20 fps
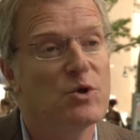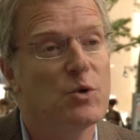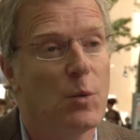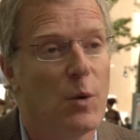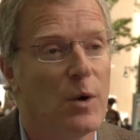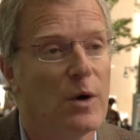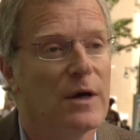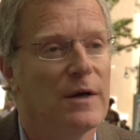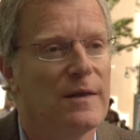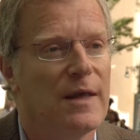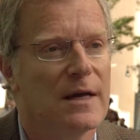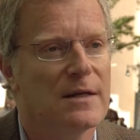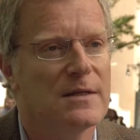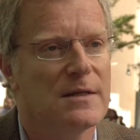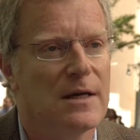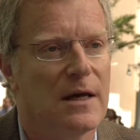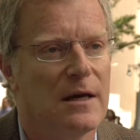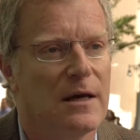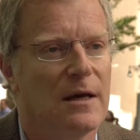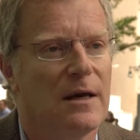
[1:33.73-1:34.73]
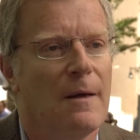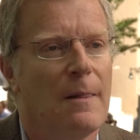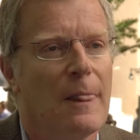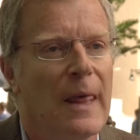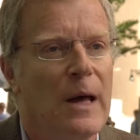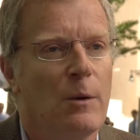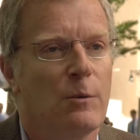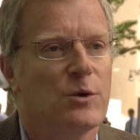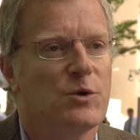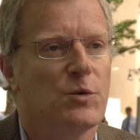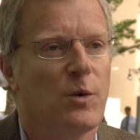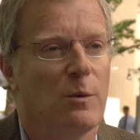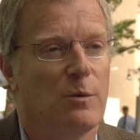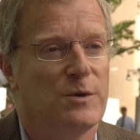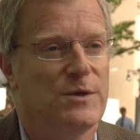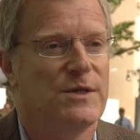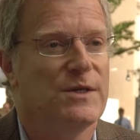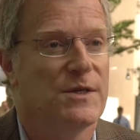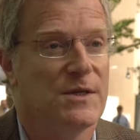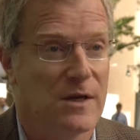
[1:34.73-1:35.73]
to work in that setting was what
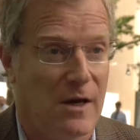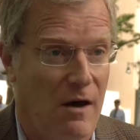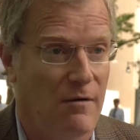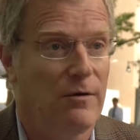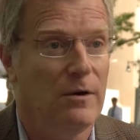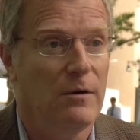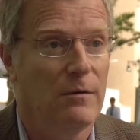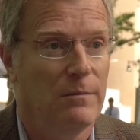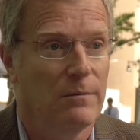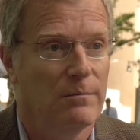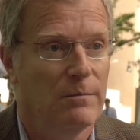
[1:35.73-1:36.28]
was discovered.